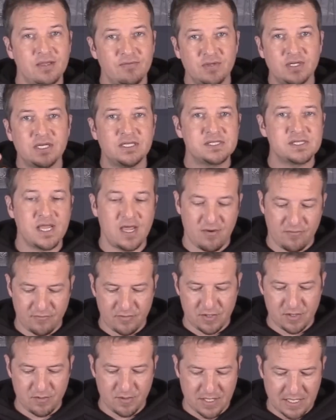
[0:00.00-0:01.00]
give you a discount
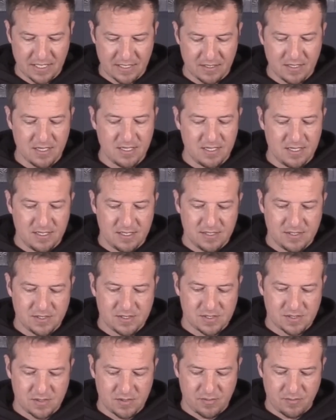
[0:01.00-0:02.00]
for doing that.
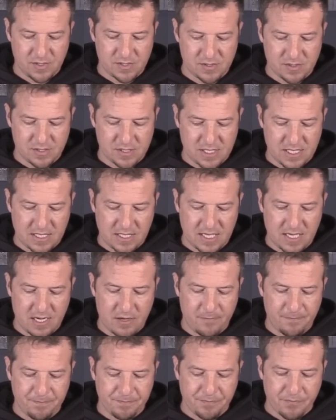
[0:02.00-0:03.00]
So be sure to check that
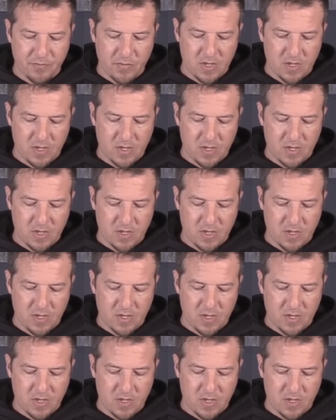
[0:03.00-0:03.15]
out.